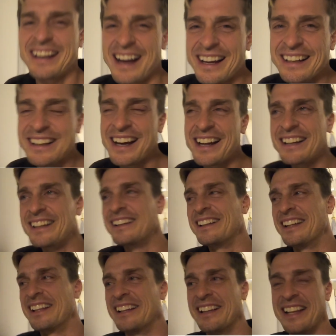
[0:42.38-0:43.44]
kind of got in a
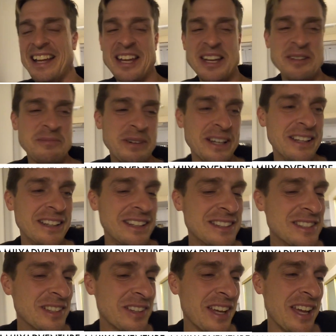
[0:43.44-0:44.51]
little late, but it's
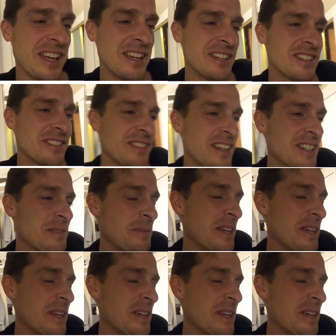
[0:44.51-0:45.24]
okay. Siobhan's